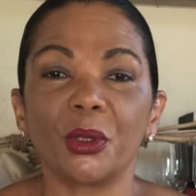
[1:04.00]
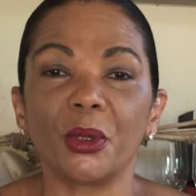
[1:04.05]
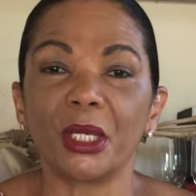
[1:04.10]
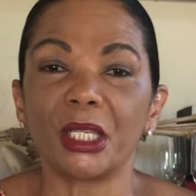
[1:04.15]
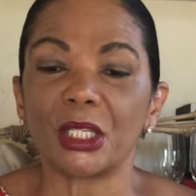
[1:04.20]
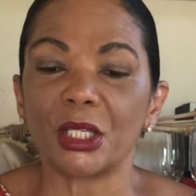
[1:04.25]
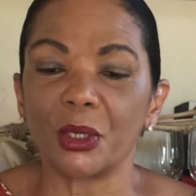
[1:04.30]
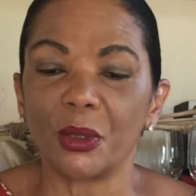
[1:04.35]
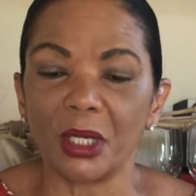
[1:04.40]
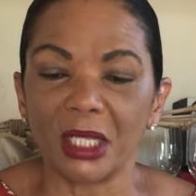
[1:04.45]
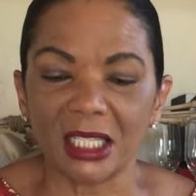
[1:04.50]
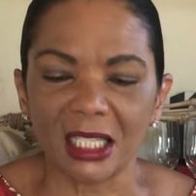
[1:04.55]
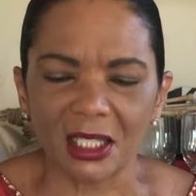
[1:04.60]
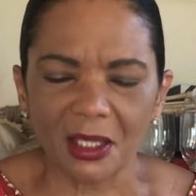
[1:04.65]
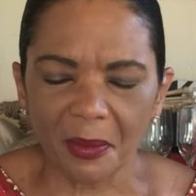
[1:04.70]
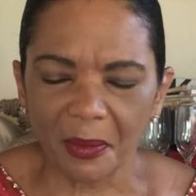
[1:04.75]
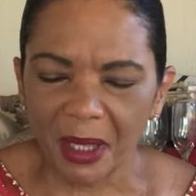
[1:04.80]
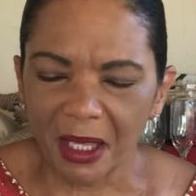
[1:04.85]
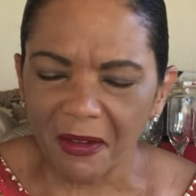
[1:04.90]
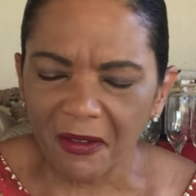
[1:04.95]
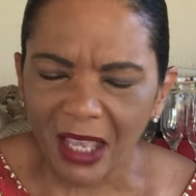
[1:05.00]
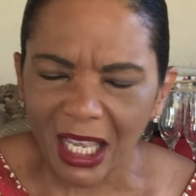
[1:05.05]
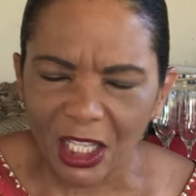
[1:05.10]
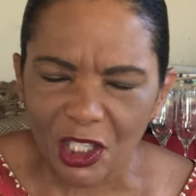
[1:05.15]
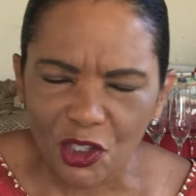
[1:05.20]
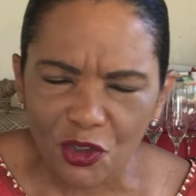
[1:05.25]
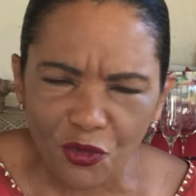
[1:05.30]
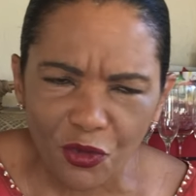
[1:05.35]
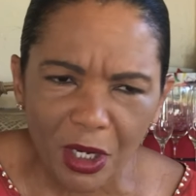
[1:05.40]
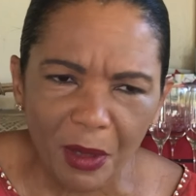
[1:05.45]
going to go into something
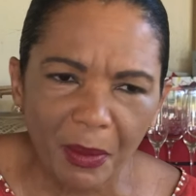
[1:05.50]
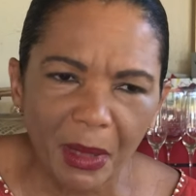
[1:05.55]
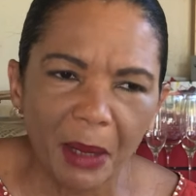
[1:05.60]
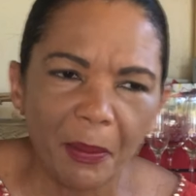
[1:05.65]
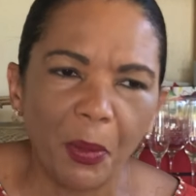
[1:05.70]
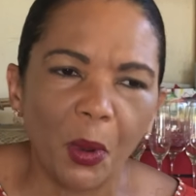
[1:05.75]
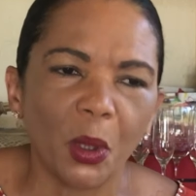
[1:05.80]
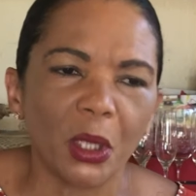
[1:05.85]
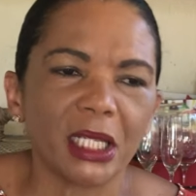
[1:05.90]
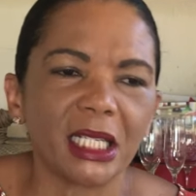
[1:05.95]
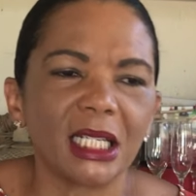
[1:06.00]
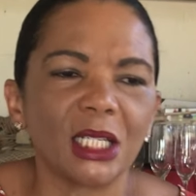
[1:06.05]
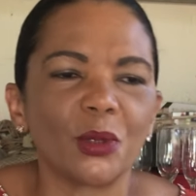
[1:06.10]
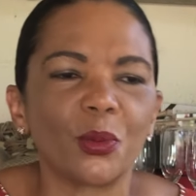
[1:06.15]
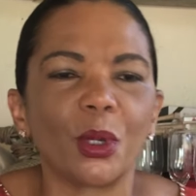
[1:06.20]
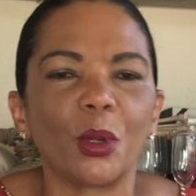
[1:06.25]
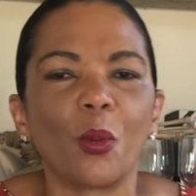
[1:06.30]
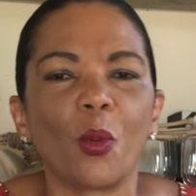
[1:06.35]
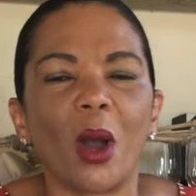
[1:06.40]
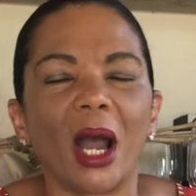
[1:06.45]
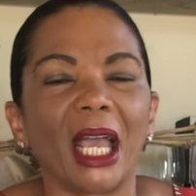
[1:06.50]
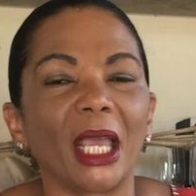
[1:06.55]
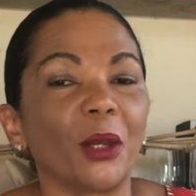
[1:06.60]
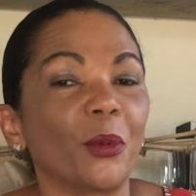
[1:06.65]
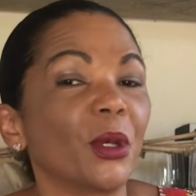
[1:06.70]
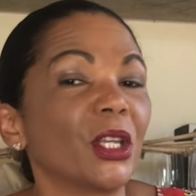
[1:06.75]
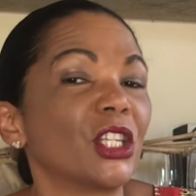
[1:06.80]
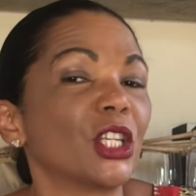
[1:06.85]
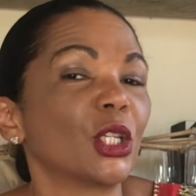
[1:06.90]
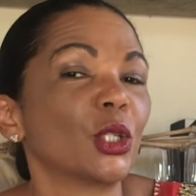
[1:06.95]
extremely important with wine,
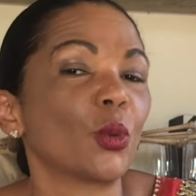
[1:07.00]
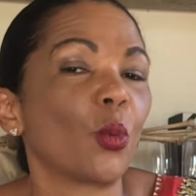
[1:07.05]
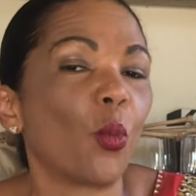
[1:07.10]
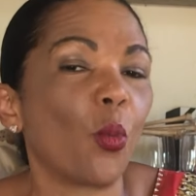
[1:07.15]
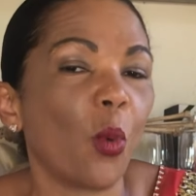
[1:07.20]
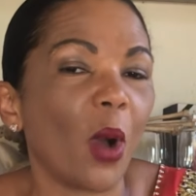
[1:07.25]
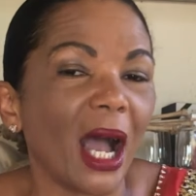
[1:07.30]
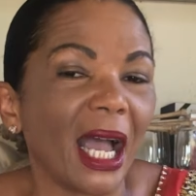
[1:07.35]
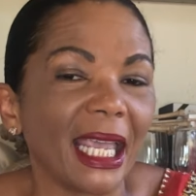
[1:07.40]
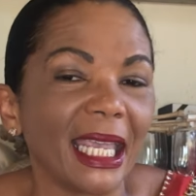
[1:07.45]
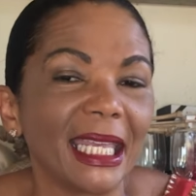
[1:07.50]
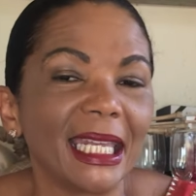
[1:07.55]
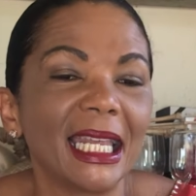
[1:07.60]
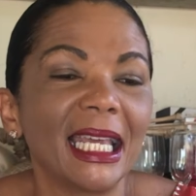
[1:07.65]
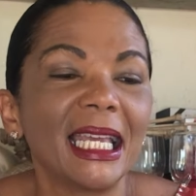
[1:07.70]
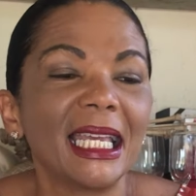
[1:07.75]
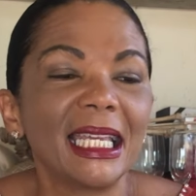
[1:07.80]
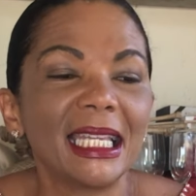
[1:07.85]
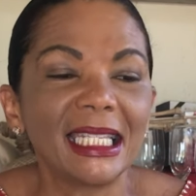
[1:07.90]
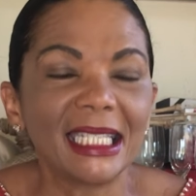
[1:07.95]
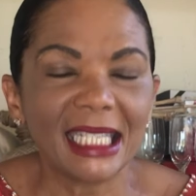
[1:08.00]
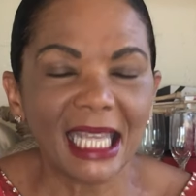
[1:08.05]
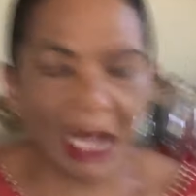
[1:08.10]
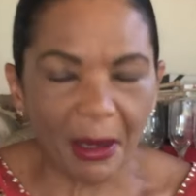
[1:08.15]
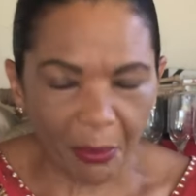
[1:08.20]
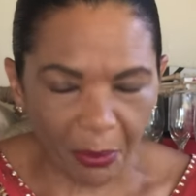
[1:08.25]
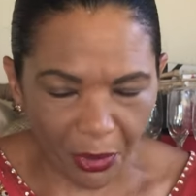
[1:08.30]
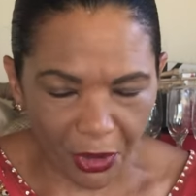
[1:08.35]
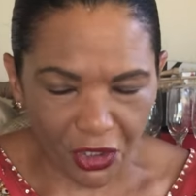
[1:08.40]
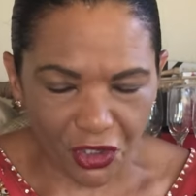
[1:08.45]
which is wine
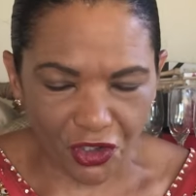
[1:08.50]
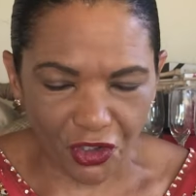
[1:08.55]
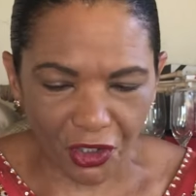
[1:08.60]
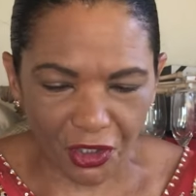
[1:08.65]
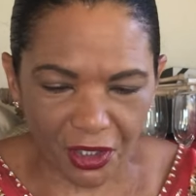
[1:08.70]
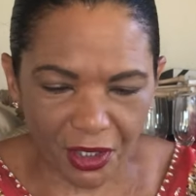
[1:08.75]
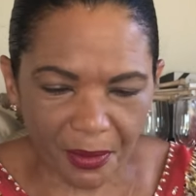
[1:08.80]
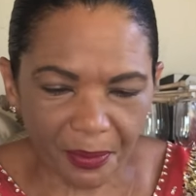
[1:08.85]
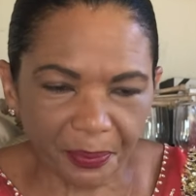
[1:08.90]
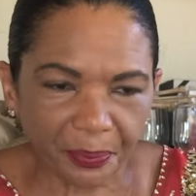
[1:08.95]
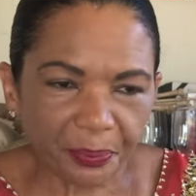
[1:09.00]
temperatures.